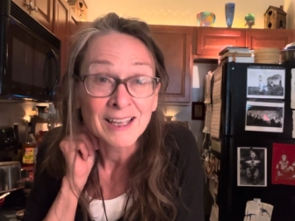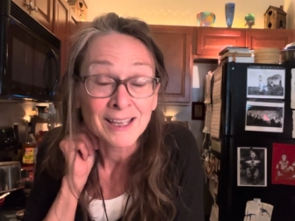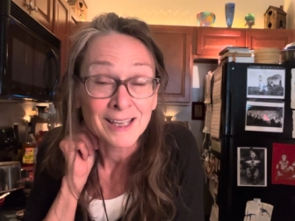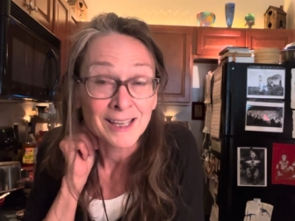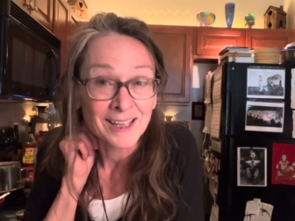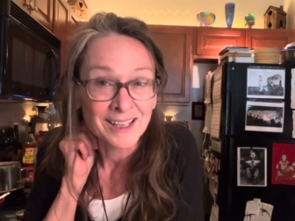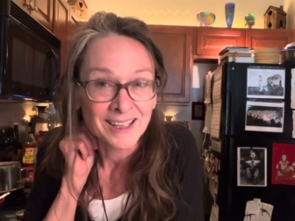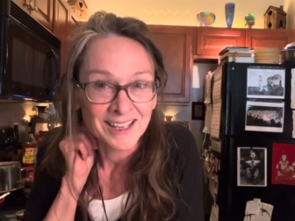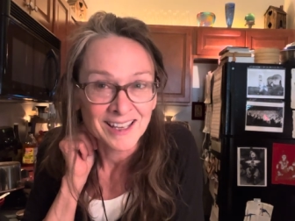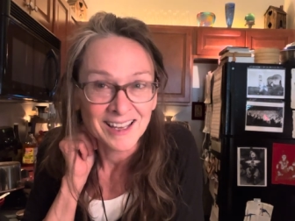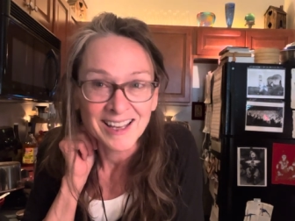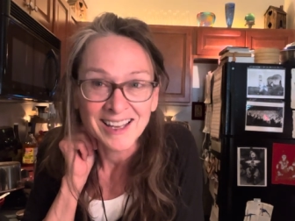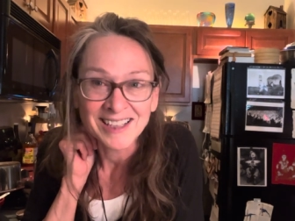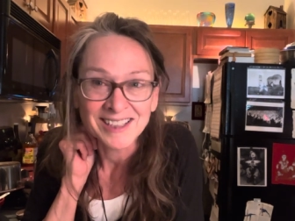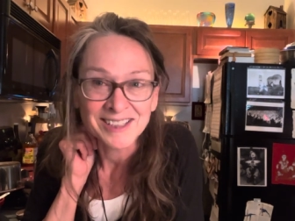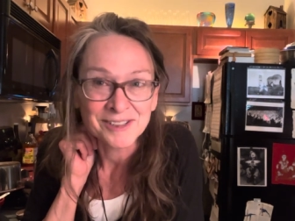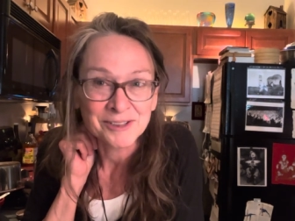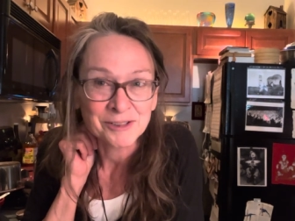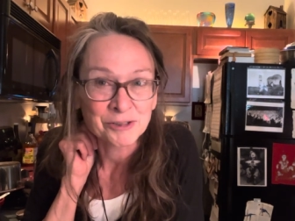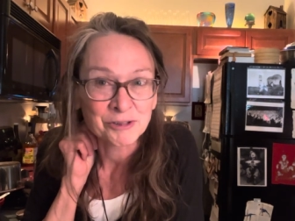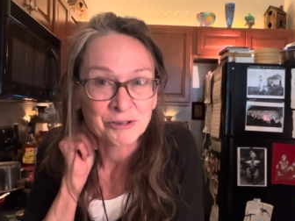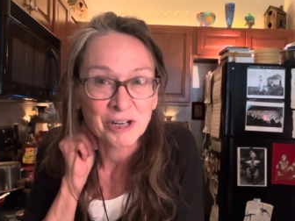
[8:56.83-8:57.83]
Yeah,
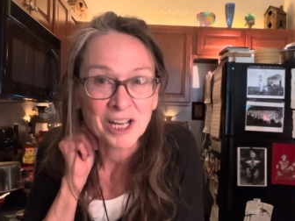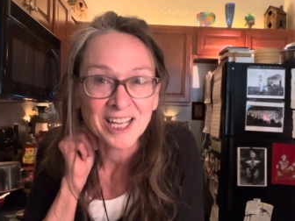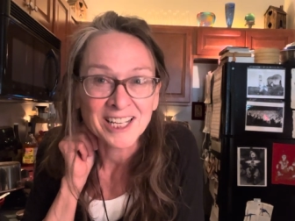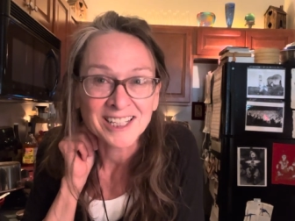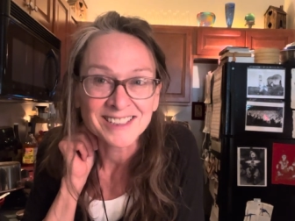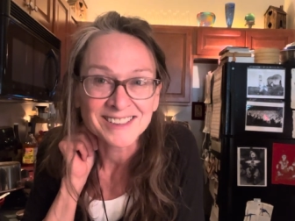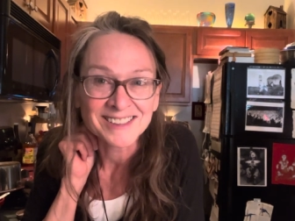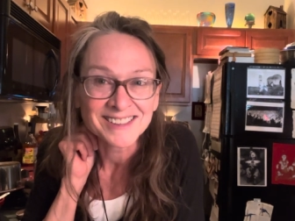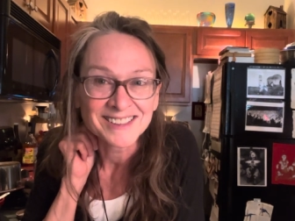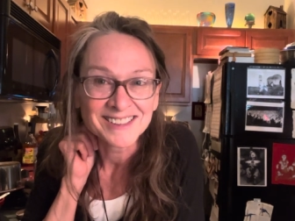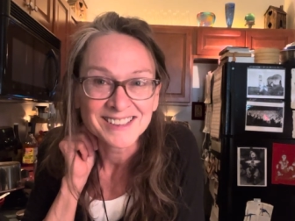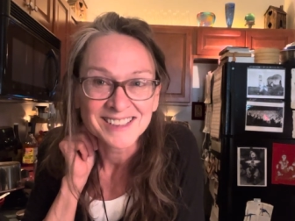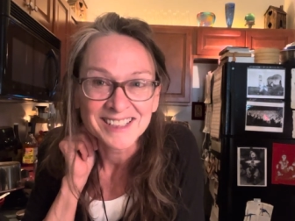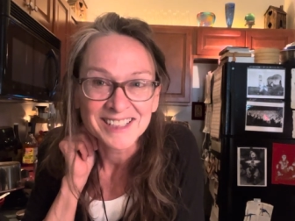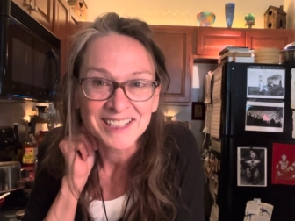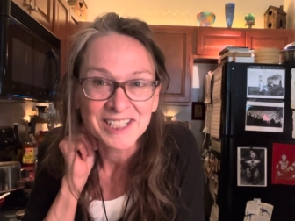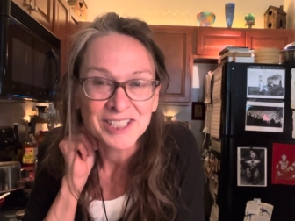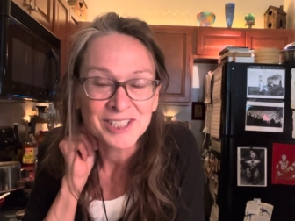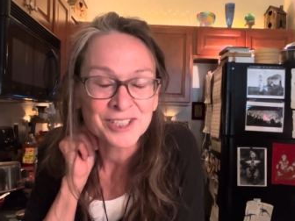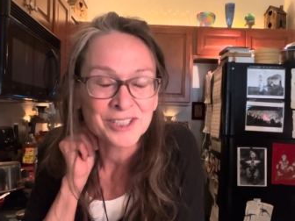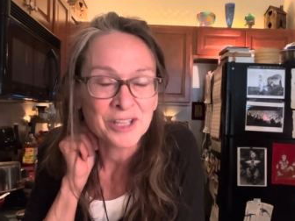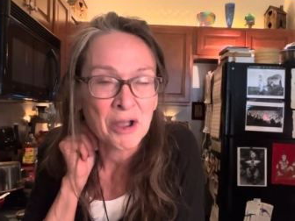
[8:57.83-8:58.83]
it's great.
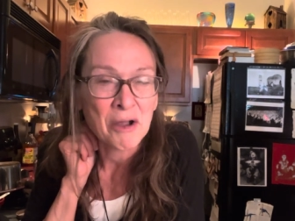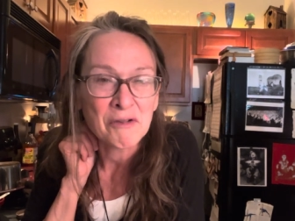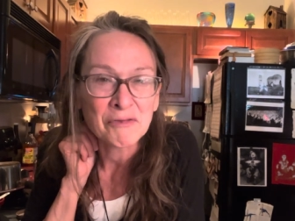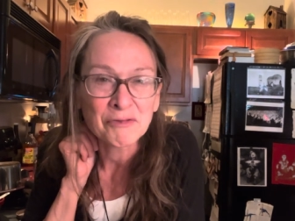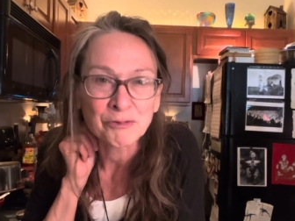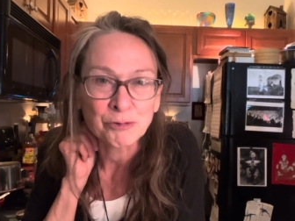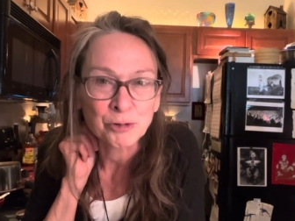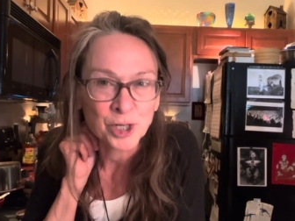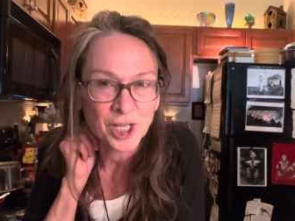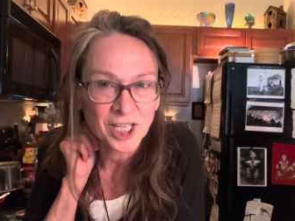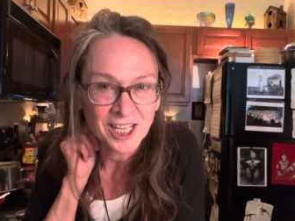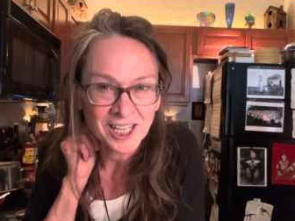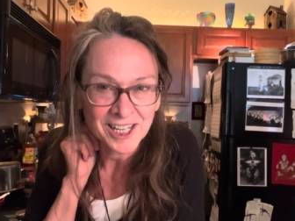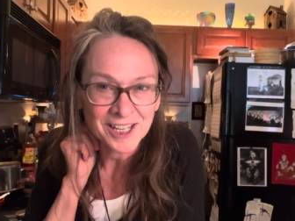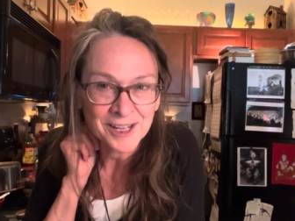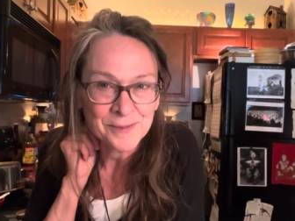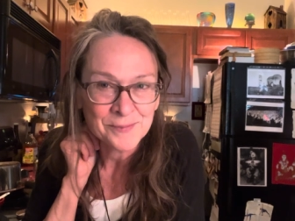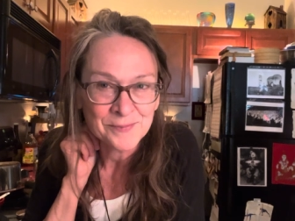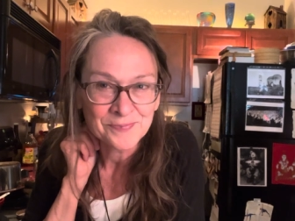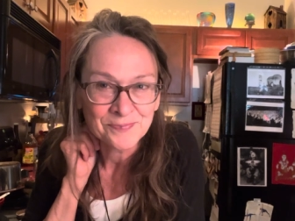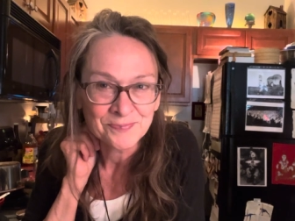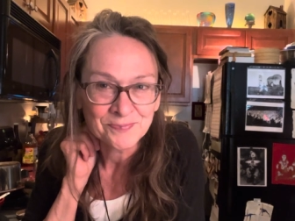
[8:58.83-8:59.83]
So
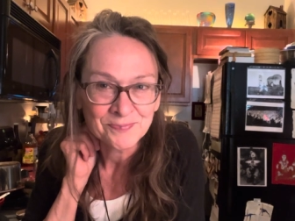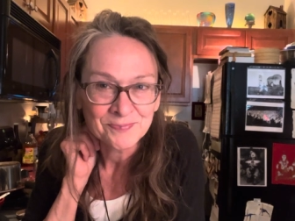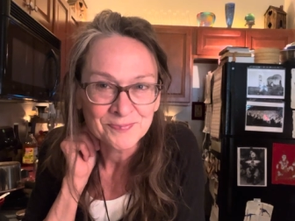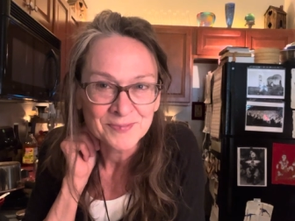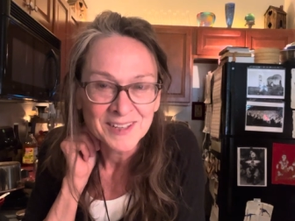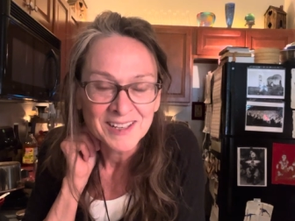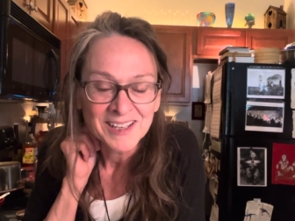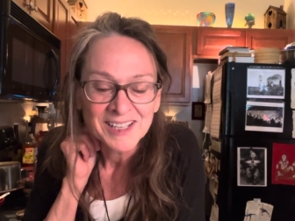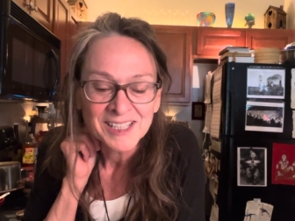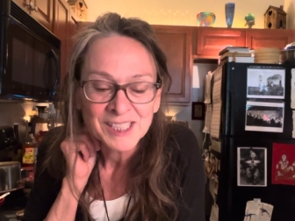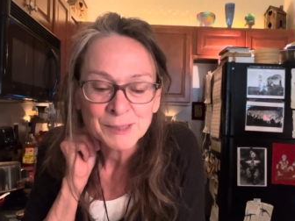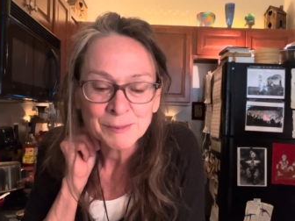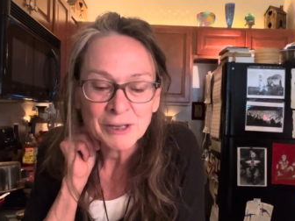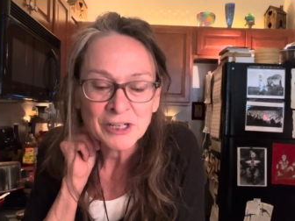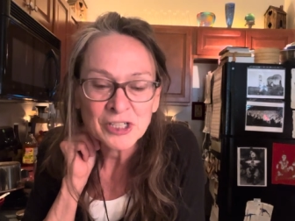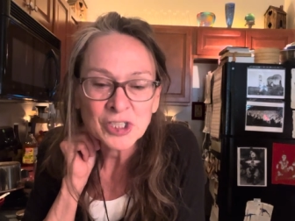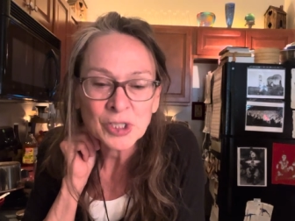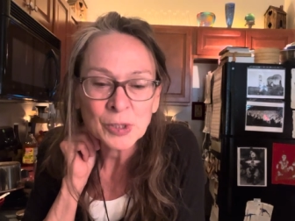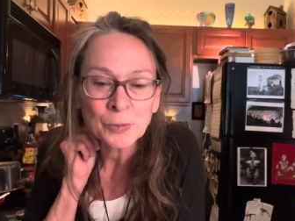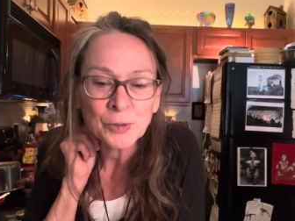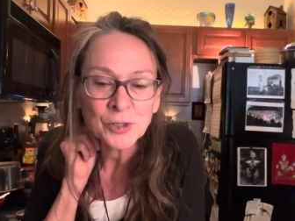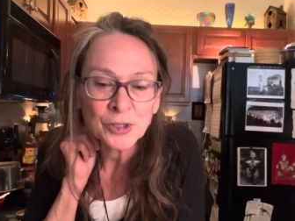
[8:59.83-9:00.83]
freeing
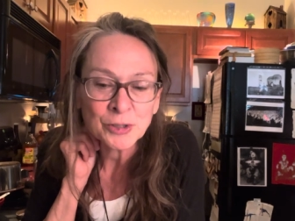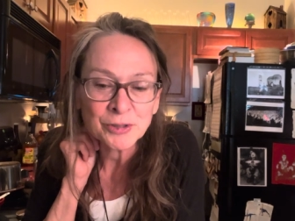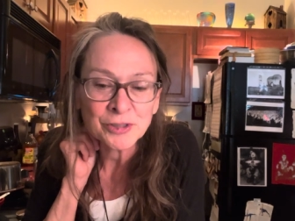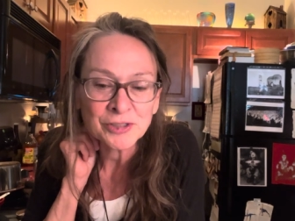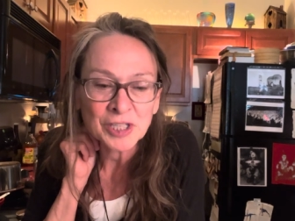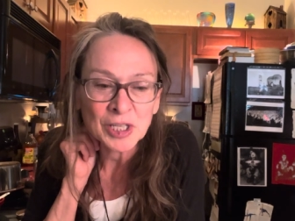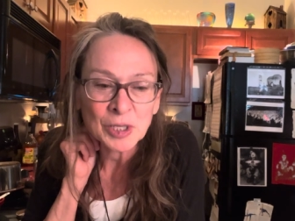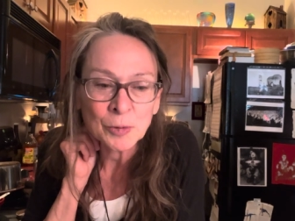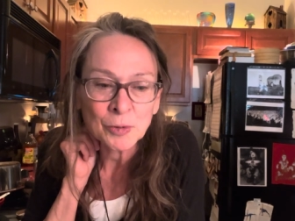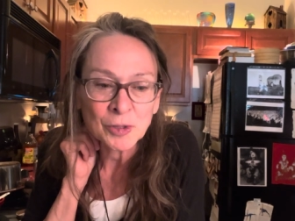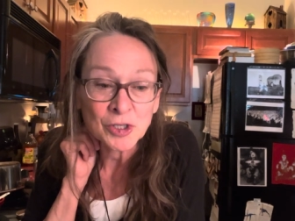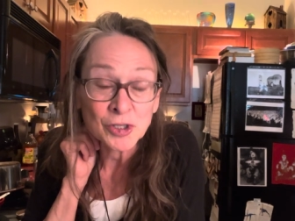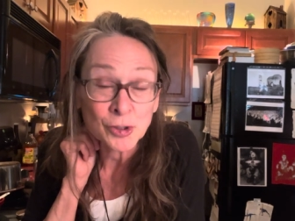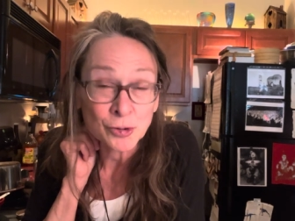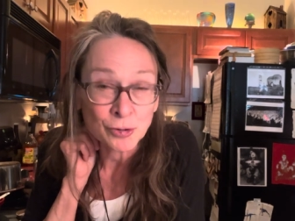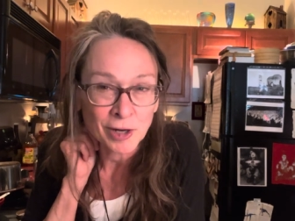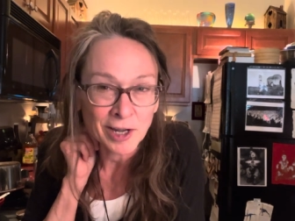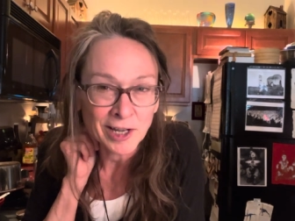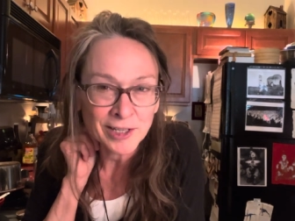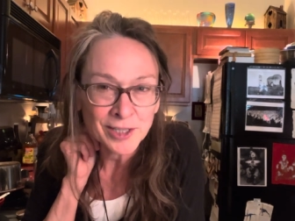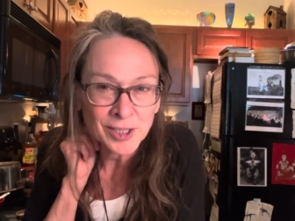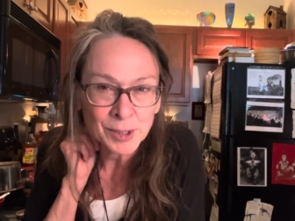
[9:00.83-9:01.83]
especially when you see one
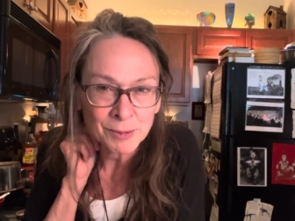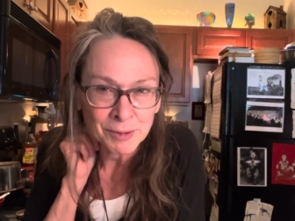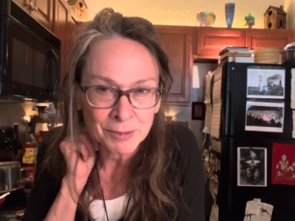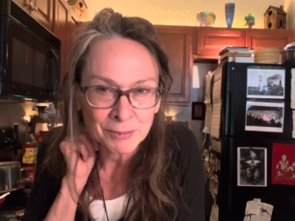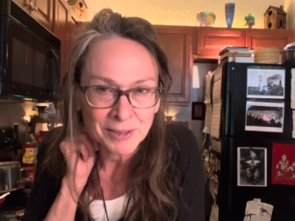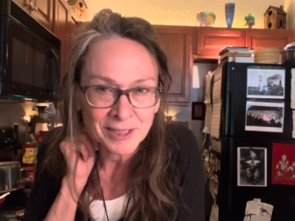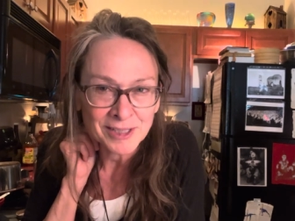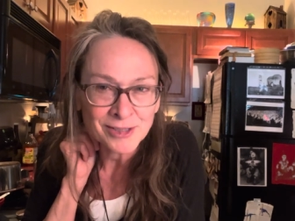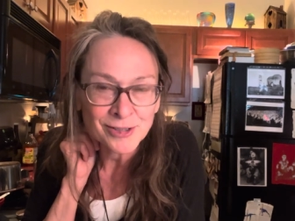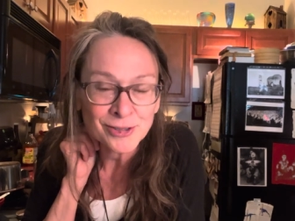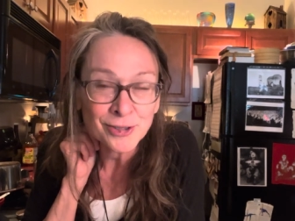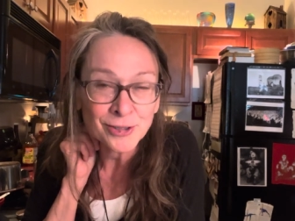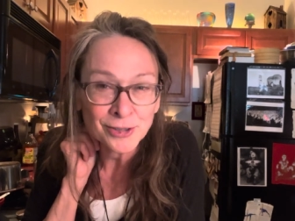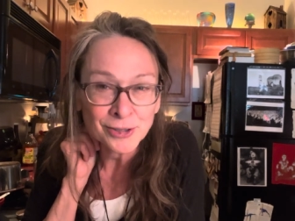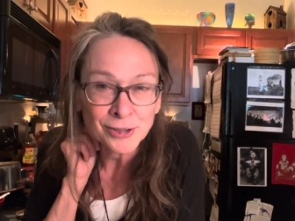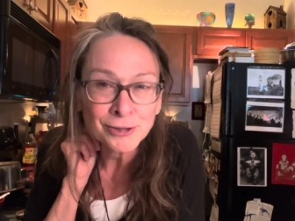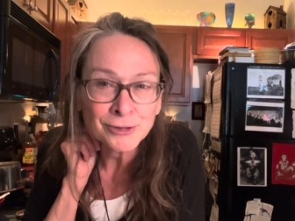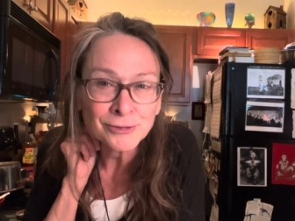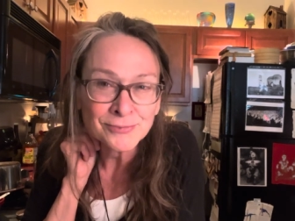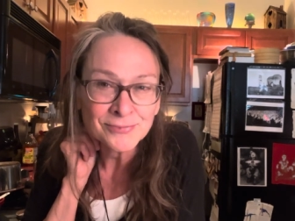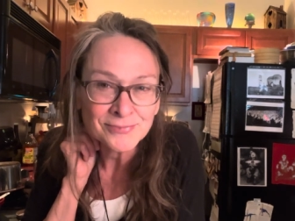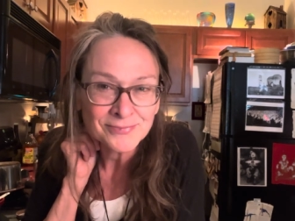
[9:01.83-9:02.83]
trying to be mean to
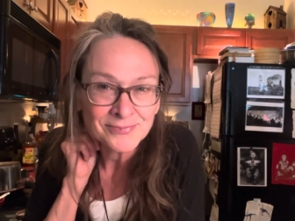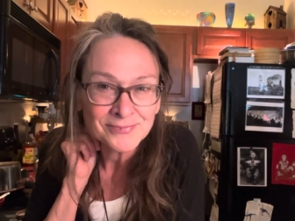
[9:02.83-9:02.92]
you.